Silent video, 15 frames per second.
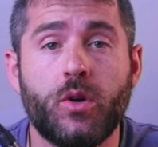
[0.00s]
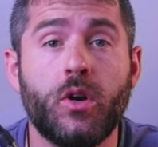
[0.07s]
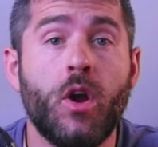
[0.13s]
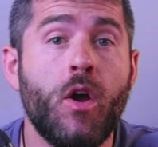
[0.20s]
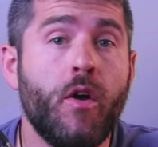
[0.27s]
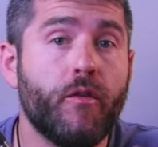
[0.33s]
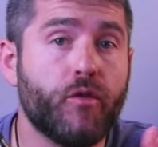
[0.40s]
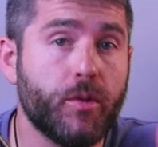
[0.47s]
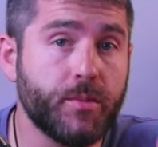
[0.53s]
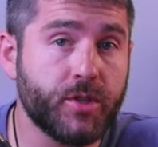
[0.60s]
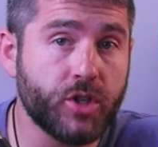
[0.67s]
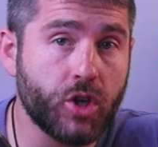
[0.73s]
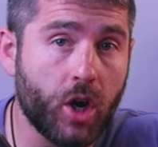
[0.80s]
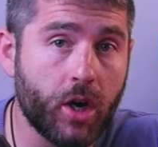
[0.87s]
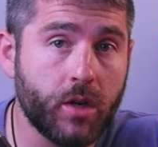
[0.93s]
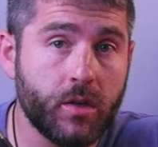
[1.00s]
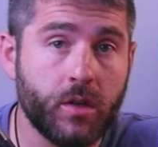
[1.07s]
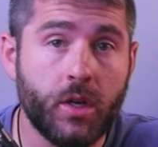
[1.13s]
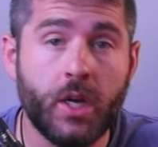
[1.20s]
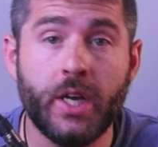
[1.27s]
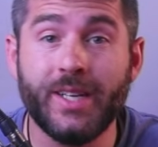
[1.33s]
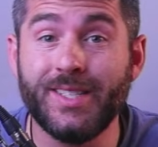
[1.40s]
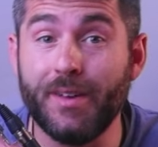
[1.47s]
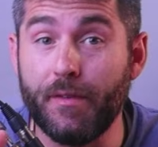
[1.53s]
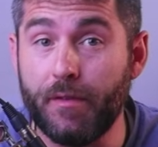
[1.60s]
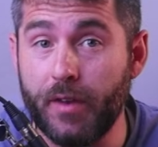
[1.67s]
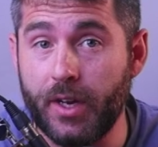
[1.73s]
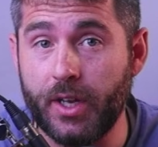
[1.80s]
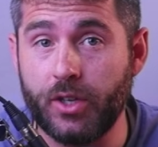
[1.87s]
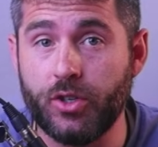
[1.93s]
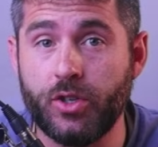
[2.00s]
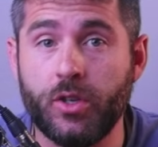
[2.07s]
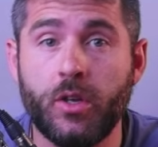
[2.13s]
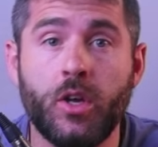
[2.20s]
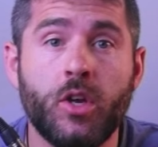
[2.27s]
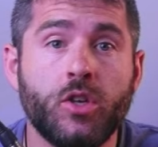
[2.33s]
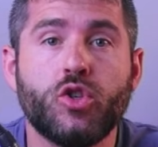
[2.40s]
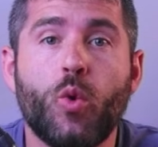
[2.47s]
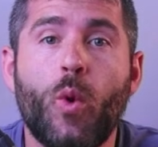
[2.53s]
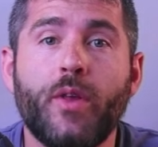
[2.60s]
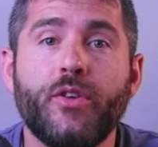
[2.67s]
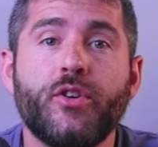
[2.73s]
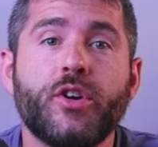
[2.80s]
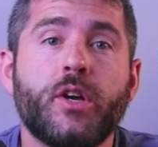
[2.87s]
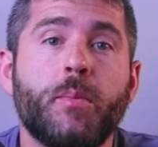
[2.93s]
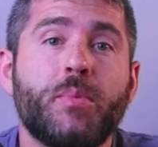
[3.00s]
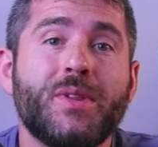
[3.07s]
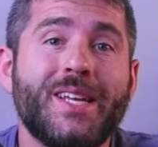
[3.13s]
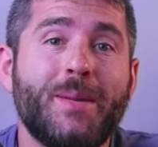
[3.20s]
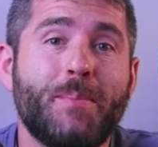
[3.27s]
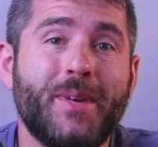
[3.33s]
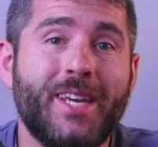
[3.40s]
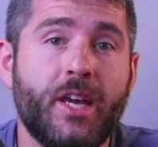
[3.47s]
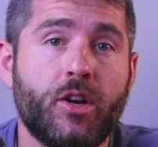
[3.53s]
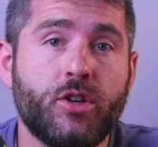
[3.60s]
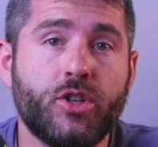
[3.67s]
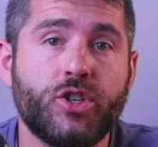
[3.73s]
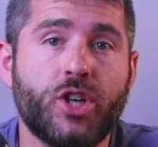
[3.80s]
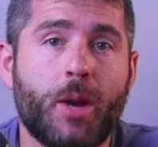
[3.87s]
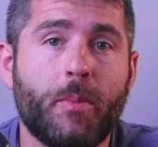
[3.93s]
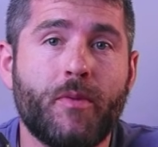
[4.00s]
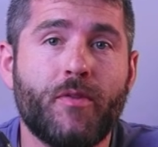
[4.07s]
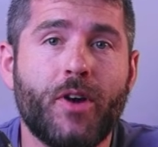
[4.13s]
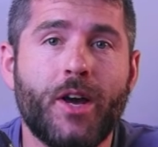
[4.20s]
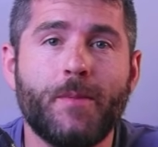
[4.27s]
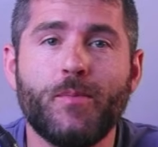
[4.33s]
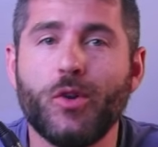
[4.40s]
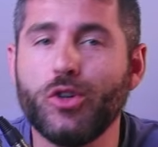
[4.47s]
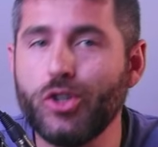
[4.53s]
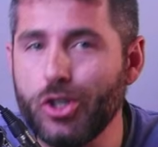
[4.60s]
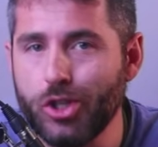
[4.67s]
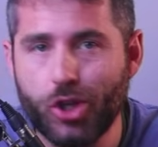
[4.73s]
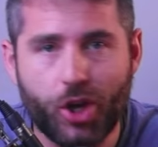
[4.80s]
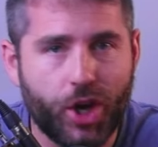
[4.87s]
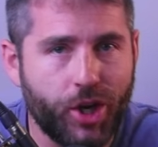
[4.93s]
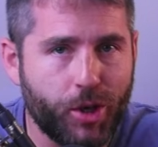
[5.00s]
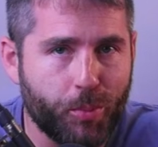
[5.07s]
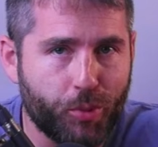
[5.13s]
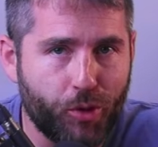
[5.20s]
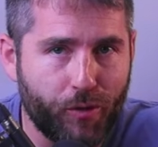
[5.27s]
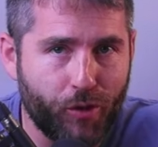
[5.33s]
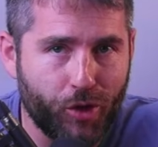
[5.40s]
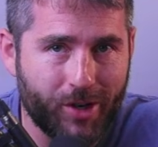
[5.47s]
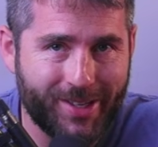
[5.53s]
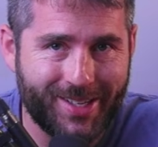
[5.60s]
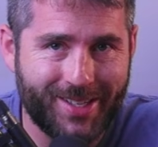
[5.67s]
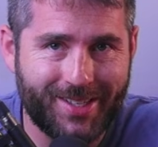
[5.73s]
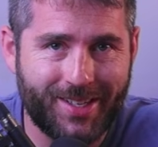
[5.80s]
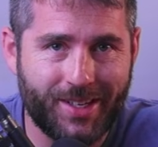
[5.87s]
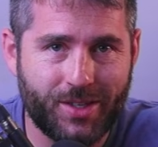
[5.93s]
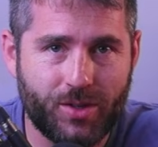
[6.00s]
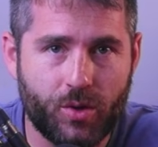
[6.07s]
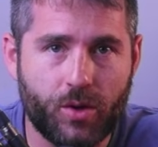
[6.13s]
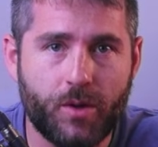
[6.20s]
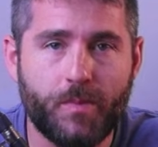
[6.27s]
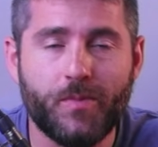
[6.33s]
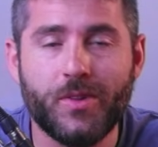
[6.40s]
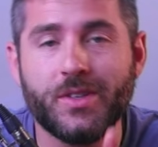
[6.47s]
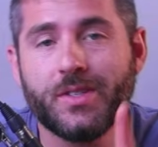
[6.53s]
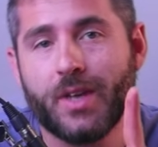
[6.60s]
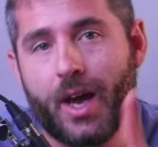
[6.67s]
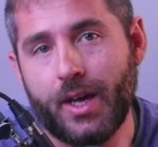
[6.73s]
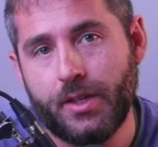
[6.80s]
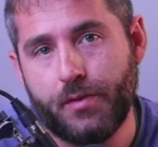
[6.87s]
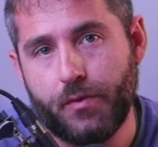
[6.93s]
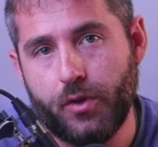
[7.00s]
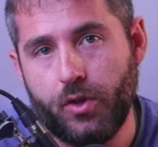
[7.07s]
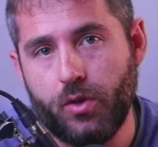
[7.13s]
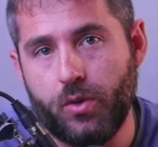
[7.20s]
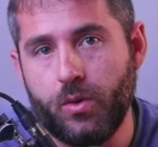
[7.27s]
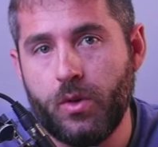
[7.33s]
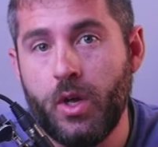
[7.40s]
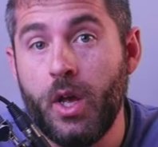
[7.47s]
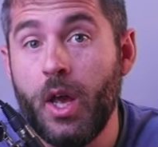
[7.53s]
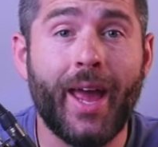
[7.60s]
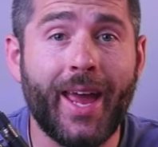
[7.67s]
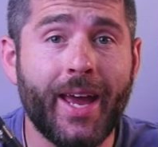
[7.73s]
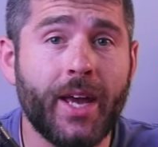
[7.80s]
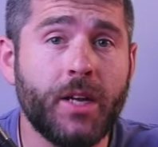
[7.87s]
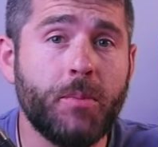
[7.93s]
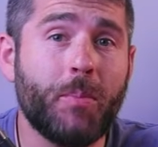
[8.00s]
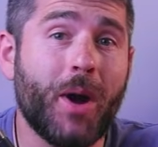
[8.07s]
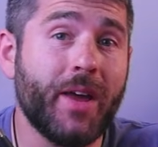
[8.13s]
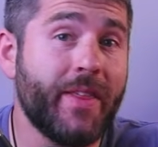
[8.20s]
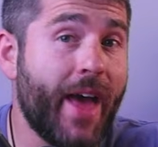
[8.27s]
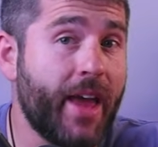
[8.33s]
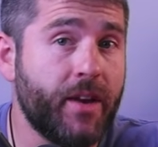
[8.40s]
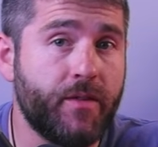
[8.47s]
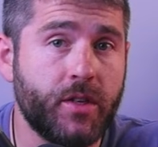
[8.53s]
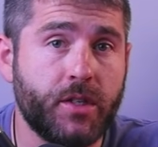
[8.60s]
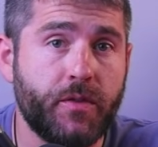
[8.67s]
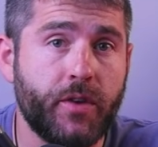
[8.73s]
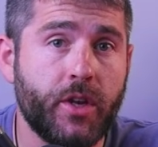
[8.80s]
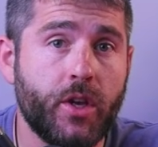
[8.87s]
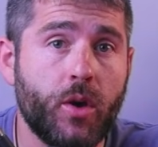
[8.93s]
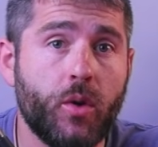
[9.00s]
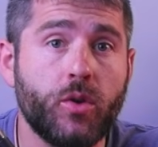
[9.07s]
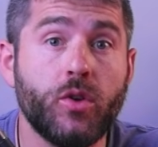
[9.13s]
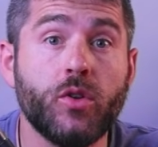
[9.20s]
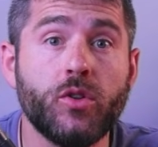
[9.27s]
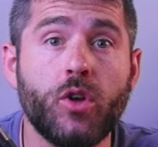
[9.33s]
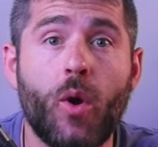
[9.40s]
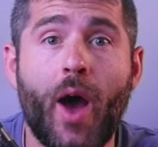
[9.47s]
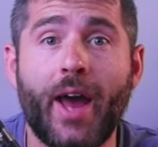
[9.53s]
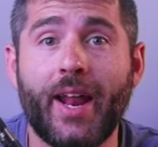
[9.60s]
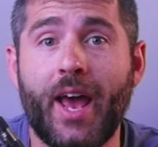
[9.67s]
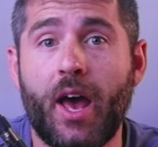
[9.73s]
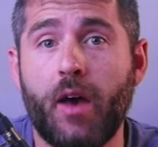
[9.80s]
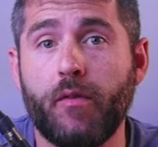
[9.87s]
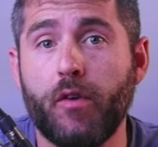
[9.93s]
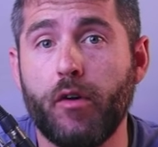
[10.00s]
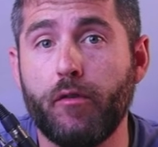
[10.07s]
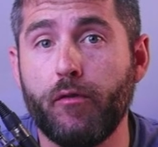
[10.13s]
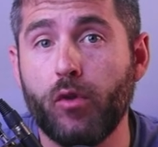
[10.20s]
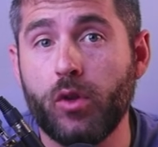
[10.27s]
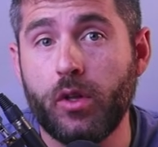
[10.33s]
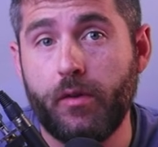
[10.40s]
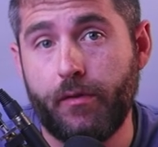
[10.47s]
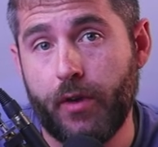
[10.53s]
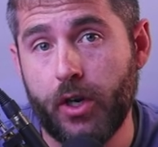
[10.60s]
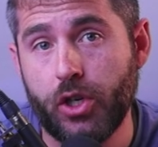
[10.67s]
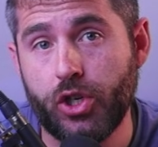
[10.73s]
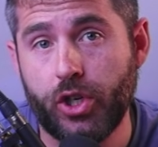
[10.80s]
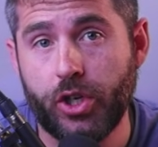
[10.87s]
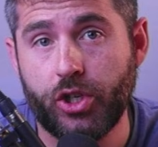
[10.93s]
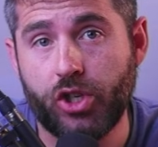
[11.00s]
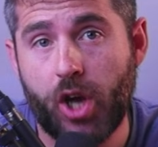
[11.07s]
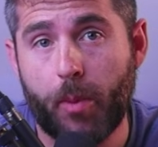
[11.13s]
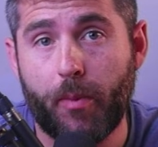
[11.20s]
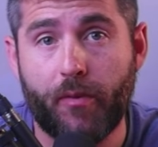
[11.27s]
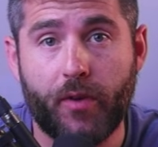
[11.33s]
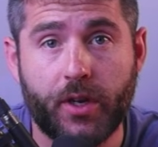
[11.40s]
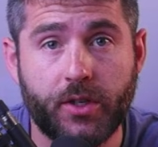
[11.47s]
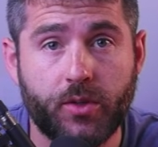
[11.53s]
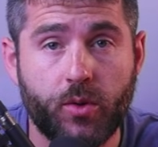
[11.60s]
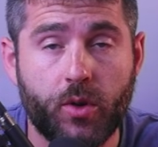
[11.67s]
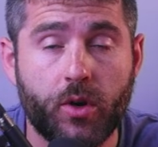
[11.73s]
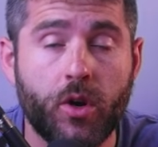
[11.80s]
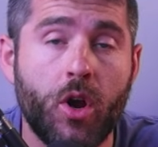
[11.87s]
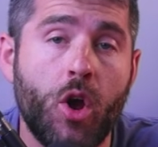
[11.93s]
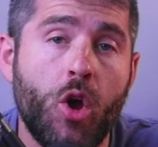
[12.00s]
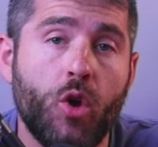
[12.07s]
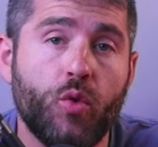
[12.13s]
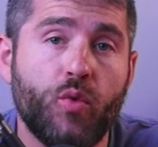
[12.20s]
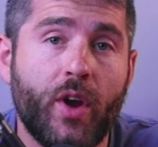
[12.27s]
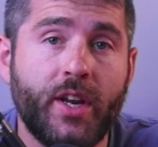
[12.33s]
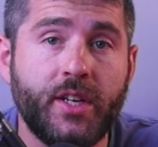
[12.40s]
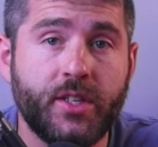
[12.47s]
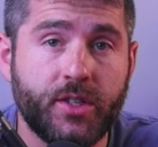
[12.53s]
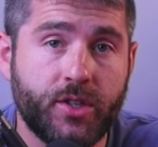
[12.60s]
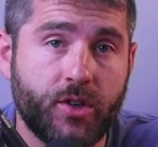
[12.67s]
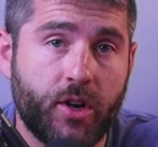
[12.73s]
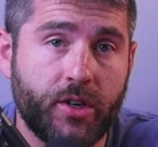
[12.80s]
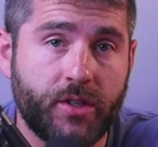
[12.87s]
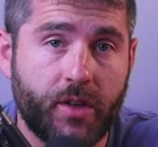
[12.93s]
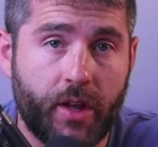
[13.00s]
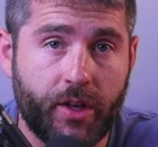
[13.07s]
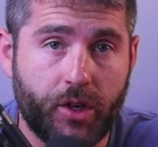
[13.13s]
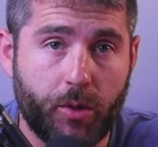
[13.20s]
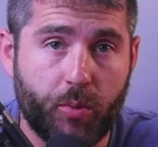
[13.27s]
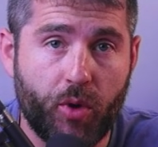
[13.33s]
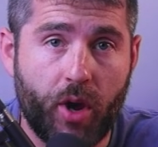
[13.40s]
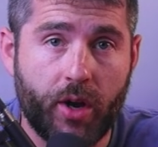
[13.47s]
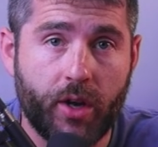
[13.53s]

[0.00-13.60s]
store from start to finish. So whether you're a complete beginner to Shopify or just looking to improve your existing store, this guide's for you. And by the end of this video, you'll know how to have a fully functioning Shopify store ready to start selling your